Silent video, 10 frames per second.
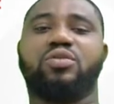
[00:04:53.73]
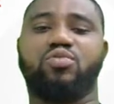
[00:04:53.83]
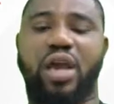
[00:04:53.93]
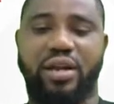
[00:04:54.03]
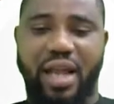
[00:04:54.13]

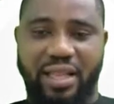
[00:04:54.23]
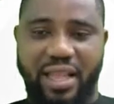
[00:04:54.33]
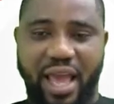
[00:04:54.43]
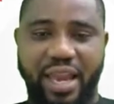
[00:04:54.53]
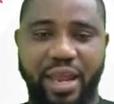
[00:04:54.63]

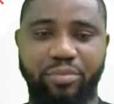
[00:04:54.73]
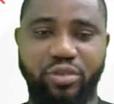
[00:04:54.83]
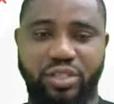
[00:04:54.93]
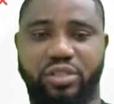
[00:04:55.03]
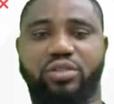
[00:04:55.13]
that
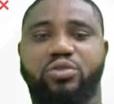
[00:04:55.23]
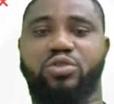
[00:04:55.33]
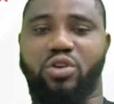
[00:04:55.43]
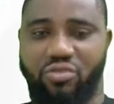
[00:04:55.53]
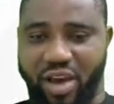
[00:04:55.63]
enables it to
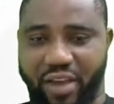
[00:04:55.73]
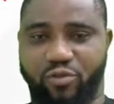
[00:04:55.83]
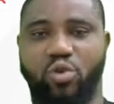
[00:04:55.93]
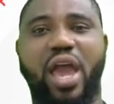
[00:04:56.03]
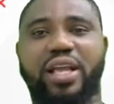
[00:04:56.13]
survive.
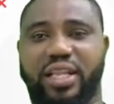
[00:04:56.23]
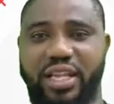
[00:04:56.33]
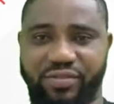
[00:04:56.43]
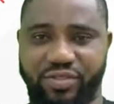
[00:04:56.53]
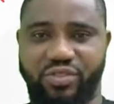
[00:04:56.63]
Where it
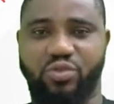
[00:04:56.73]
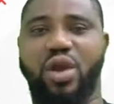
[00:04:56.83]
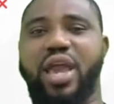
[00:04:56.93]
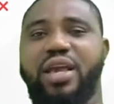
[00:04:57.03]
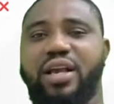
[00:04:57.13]
lives,
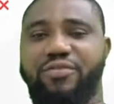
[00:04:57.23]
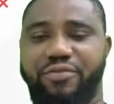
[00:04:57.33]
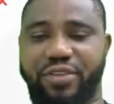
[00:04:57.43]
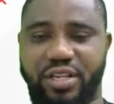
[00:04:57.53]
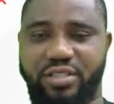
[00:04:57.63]
where it
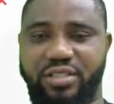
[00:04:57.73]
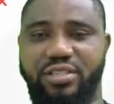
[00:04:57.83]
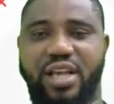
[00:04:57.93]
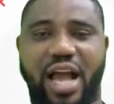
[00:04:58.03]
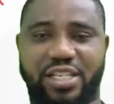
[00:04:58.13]

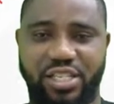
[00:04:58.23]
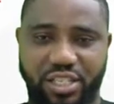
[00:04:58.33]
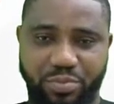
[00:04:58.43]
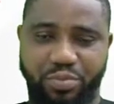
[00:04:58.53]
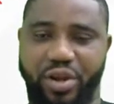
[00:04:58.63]
feeds,
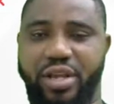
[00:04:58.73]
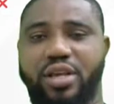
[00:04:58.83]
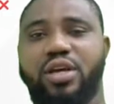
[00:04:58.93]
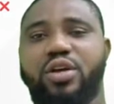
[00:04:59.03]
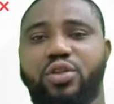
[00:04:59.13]
catches prey,
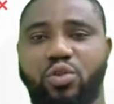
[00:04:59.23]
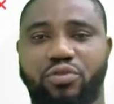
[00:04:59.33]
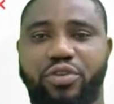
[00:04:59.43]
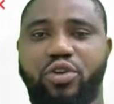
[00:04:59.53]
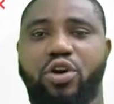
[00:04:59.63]
to
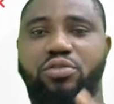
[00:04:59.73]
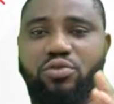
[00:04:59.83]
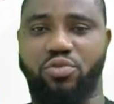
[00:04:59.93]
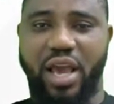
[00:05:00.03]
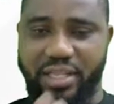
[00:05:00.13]
feed on,
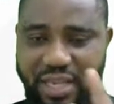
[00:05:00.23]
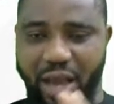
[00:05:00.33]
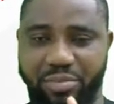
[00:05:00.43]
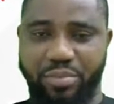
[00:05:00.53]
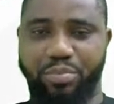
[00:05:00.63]
where it
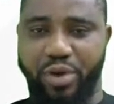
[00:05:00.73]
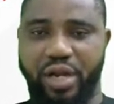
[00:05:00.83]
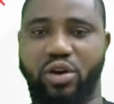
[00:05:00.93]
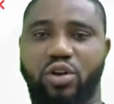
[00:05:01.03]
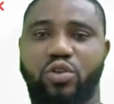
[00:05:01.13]
can be
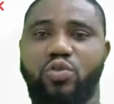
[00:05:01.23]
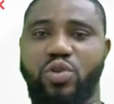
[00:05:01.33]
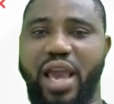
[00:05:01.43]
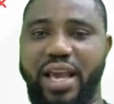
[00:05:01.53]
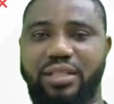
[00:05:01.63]
preyed on,
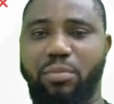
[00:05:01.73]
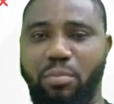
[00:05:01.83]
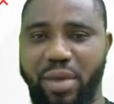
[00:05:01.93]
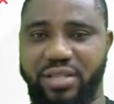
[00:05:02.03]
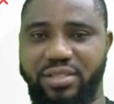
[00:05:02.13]
where
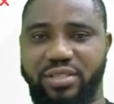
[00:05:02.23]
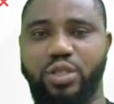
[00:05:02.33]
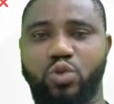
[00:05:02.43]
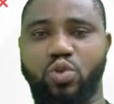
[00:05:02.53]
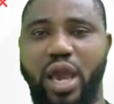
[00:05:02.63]
it
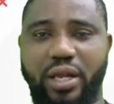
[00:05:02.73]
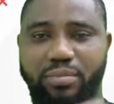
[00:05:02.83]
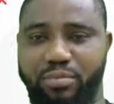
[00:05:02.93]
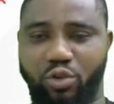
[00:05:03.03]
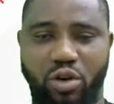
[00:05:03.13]
mates, where
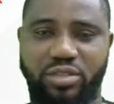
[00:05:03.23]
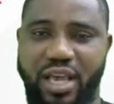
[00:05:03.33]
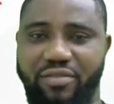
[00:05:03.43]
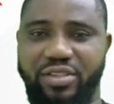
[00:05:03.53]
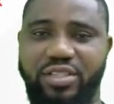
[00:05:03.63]
it does
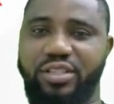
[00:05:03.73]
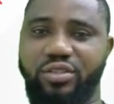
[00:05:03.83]
everything